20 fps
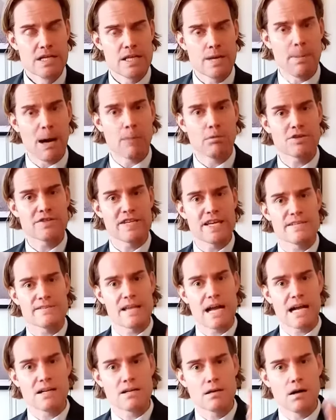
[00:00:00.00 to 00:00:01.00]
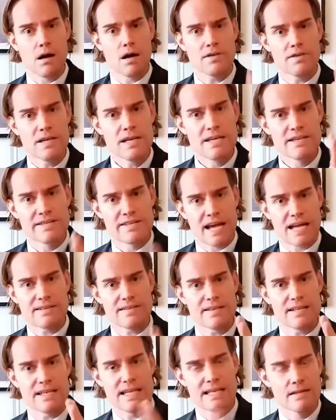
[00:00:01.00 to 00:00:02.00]
The Bible says that God
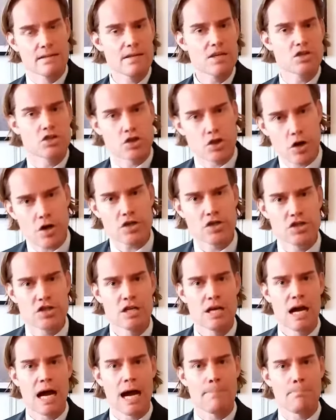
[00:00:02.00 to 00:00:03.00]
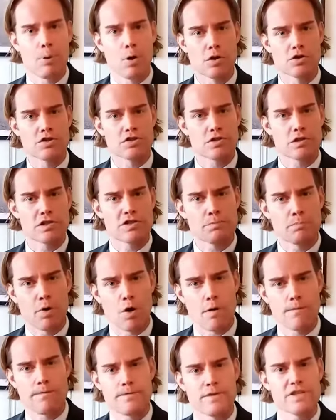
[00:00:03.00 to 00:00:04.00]
sat in the church, apostles,
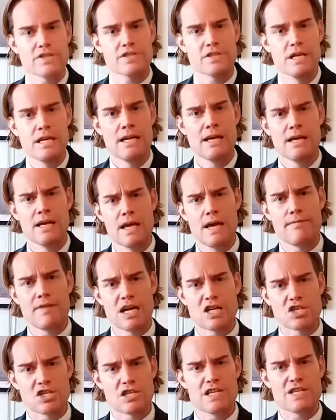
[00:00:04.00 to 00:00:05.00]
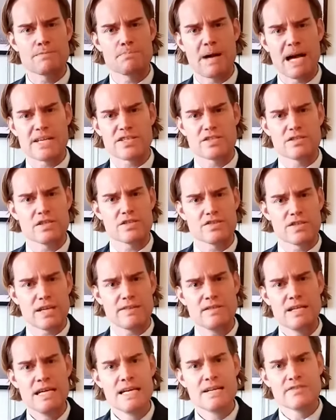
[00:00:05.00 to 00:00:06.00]
prophets, evangelists, pastors,
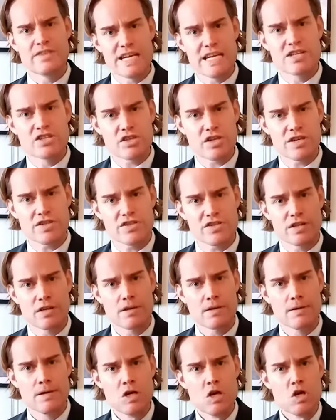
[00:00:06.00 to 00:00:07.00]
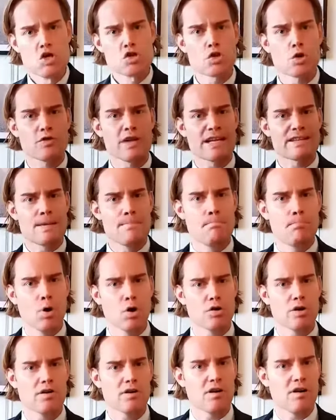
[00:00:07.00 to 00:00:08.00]
and teachers, so that the
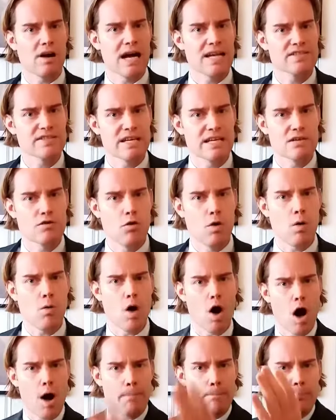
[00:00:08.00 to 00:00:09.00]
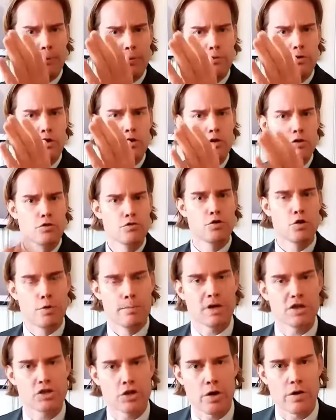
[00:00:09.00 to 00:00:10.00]
body of Christ can grow up to
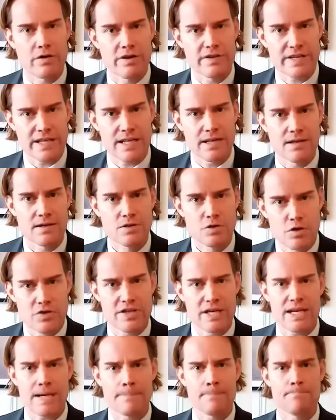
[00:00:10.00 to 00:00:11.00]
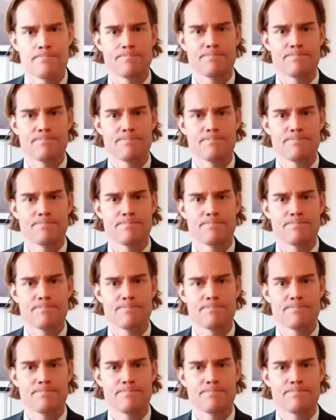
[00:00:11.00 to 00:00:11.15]
maturity. You see?